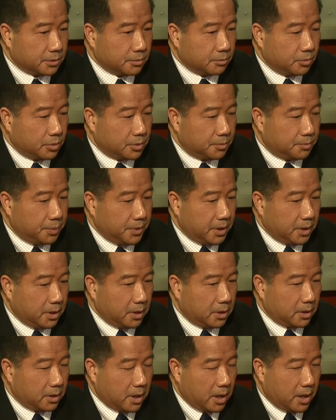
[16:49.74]
would
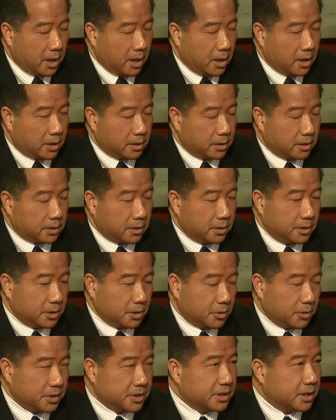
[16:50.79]
be, and, you
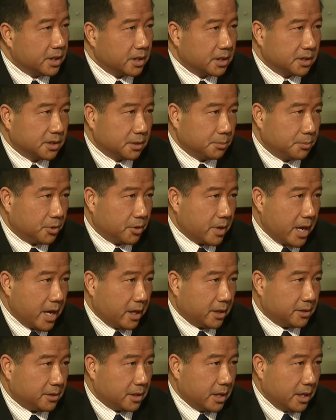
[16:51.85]
know, it's not a simple
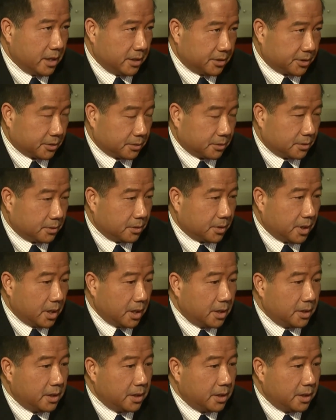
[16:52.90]
an answer, okay?